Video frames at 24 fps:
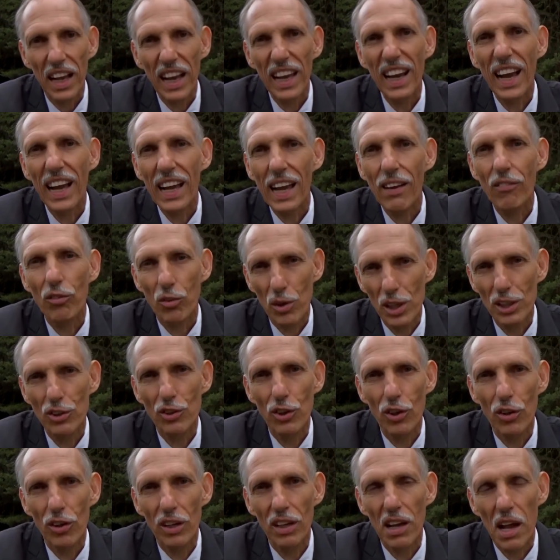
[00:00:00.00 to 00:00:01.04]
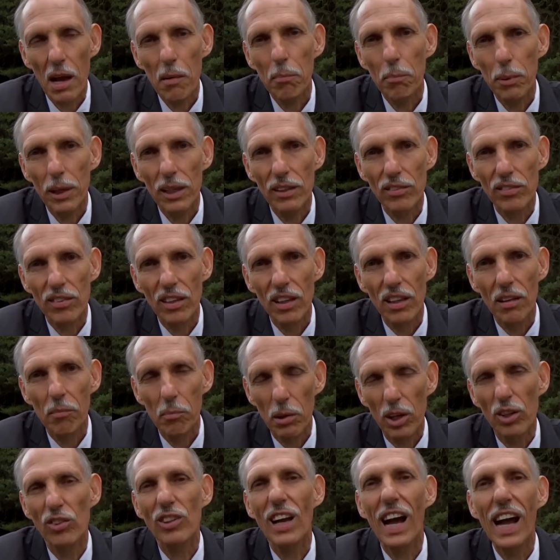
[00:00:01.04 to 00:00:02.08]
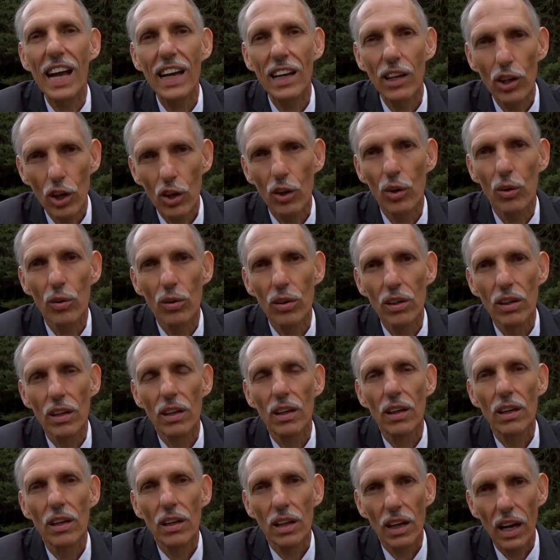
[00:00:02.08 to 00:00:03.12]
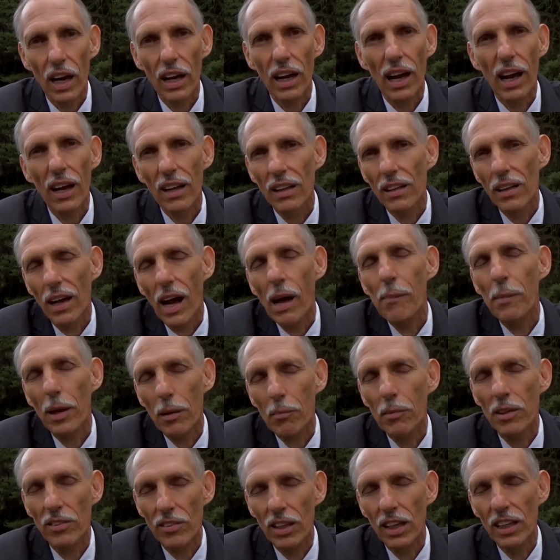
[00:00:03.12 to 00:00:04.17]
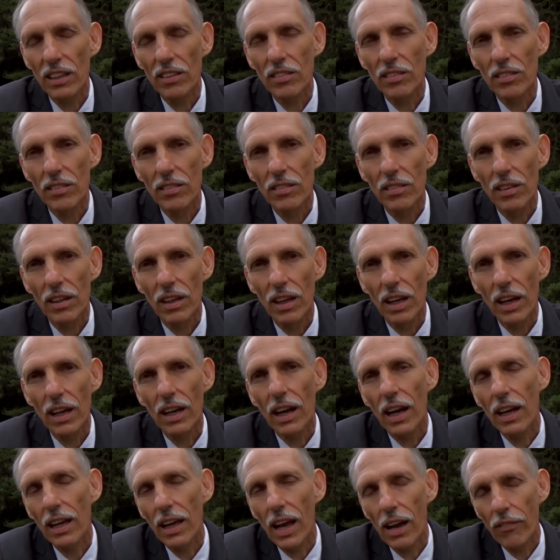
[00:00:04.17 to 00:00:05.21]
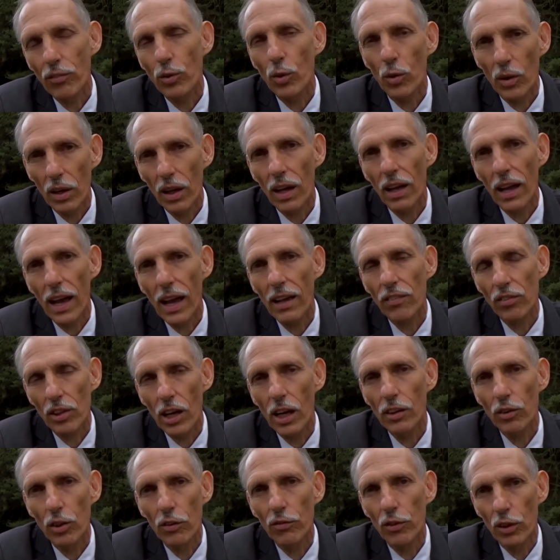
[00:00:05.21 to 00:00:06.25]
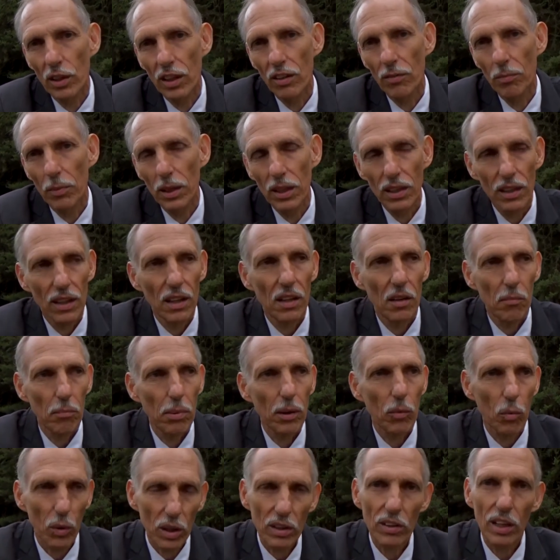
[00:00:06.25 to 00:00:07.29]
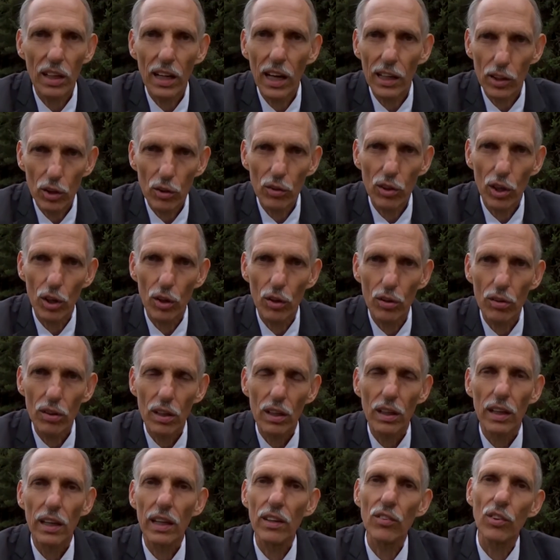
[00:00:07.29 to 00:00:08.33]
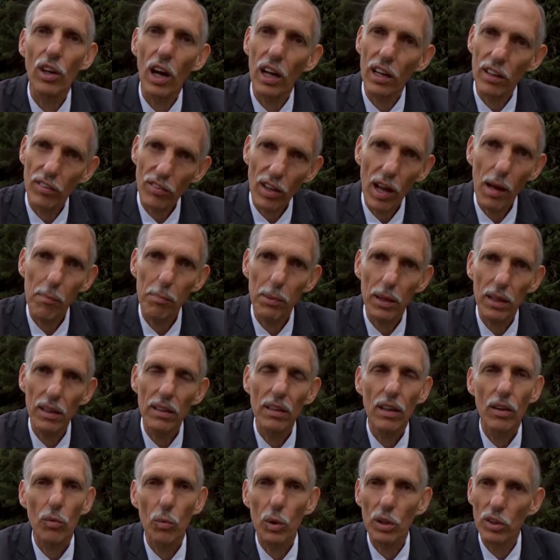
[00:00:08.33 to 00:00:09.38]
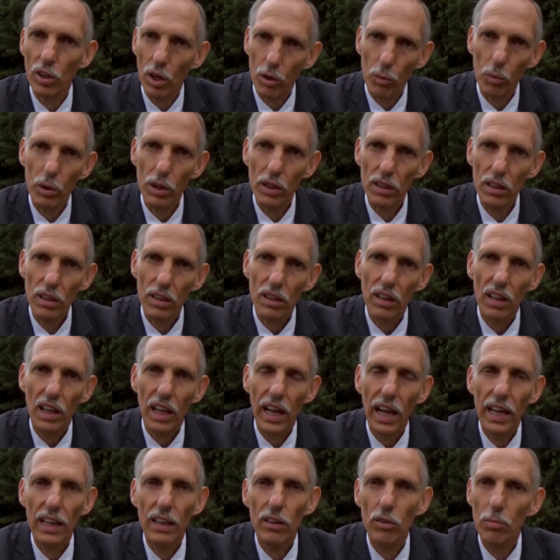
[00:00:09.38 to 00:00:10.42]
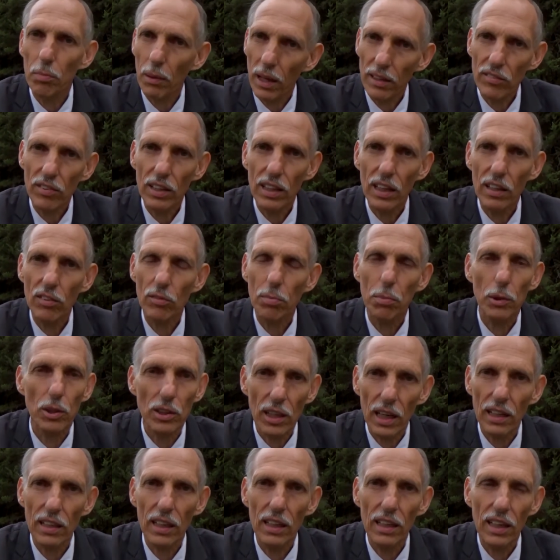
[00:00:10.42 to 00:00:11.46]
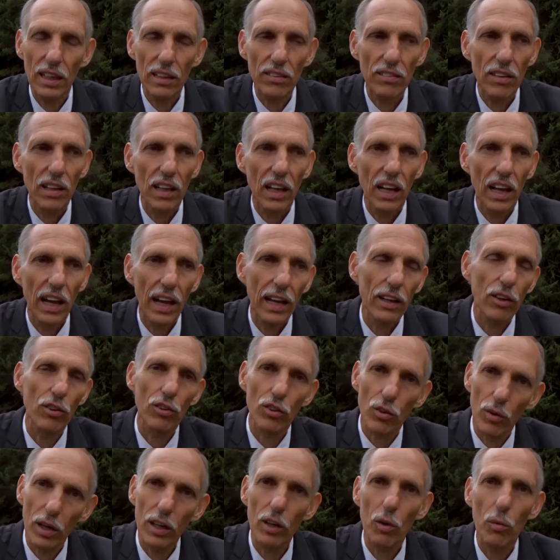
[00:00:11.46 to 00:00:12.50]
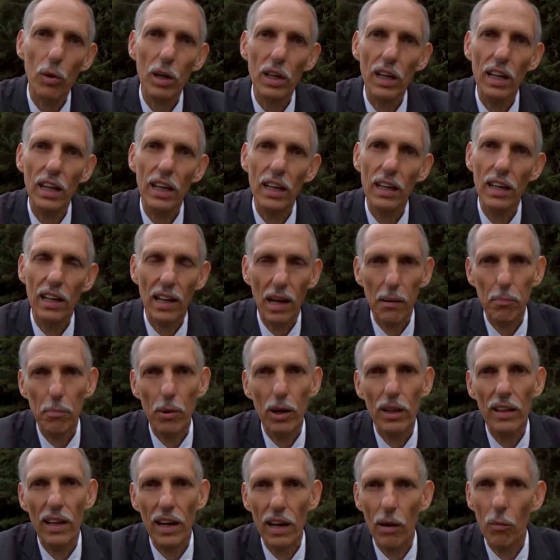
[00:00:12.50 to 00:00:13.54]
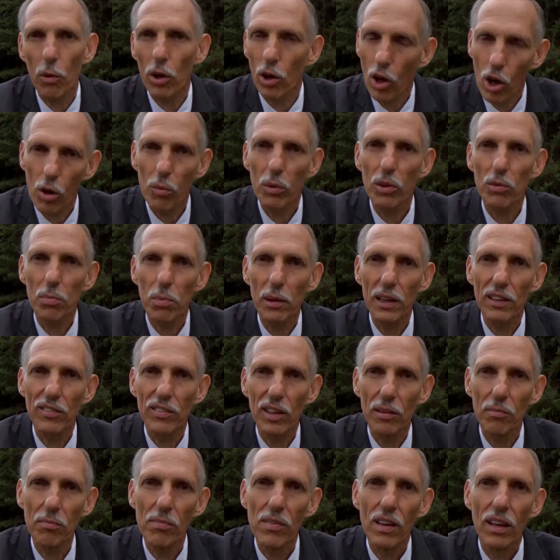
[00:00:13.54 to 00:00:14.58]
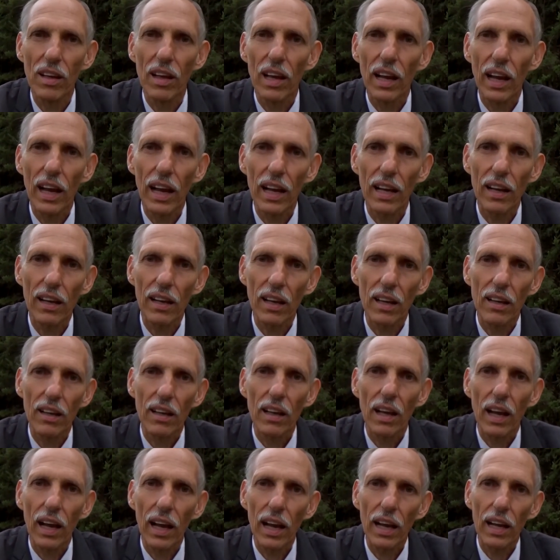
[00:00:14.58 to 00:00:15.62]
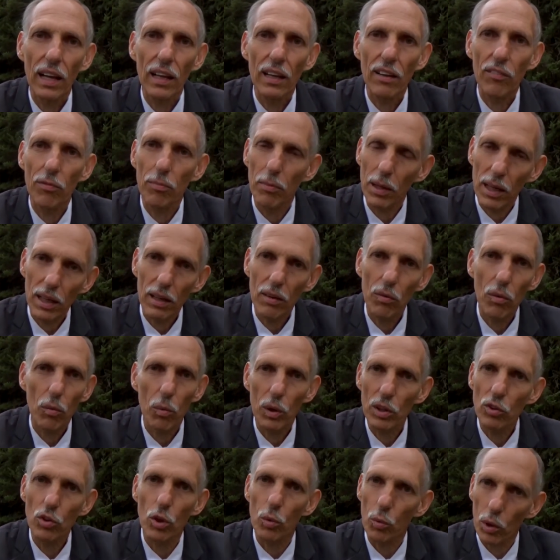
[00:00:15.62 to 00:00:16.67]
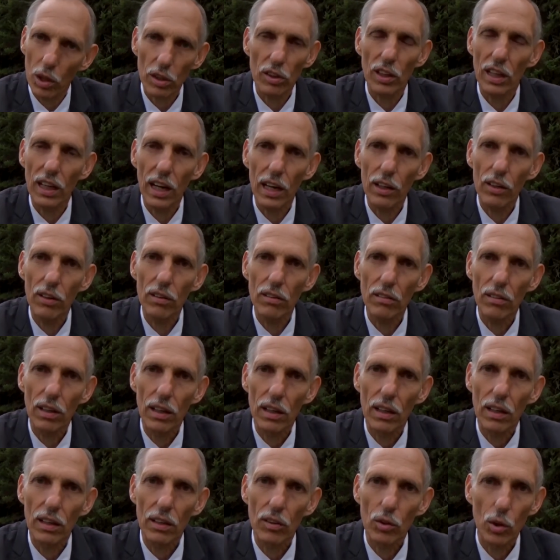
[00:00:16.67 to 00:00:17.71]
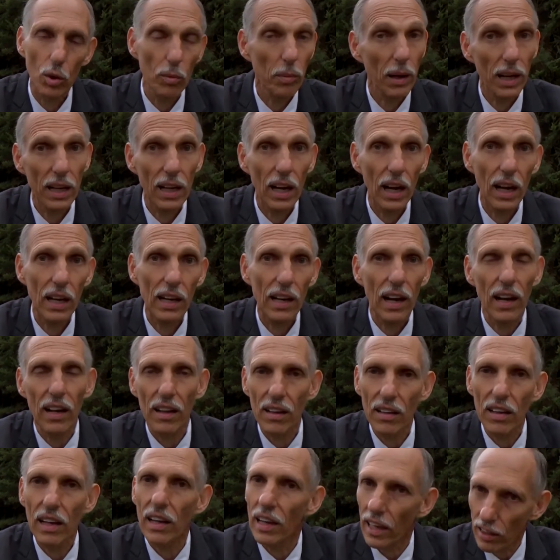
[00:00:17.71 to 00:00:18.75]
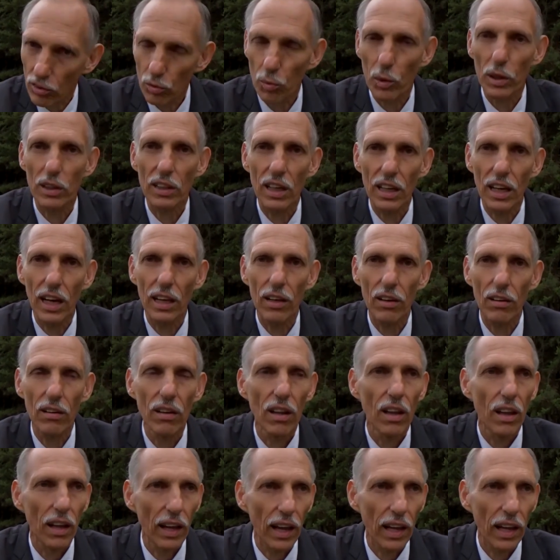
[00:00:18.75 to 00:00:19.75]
And I have great joy and peace because I know God, I make mistakes and I have to ask God to forgive me. But one thing I do know is God is happy with our work, and He's blessing us, protecting us, and there's greater work ahead, and I pray that I will always please Him. And if men want to work together to obey God, let's work together.